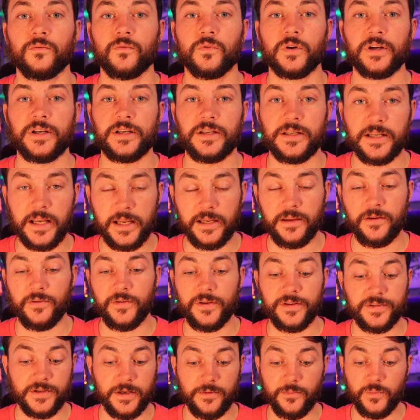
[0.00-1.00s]

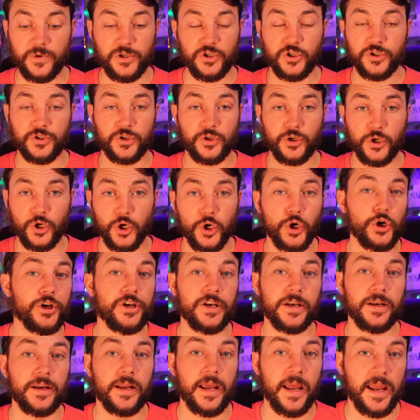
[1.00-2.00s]
ridiculous and we just
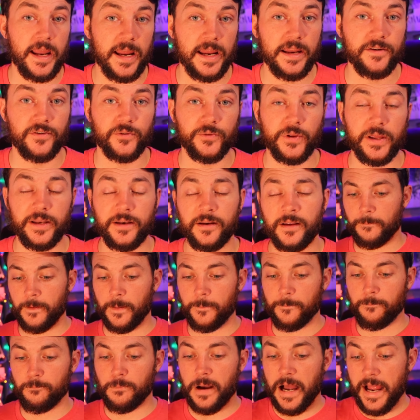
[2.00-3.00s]
couldn't handle it.
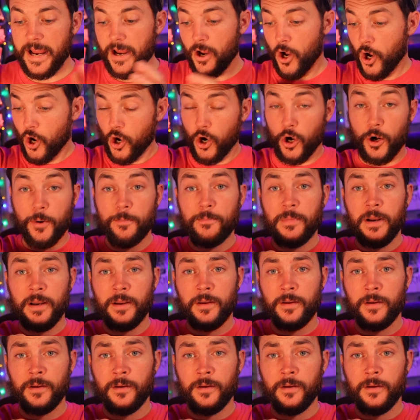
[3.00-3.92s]
My arm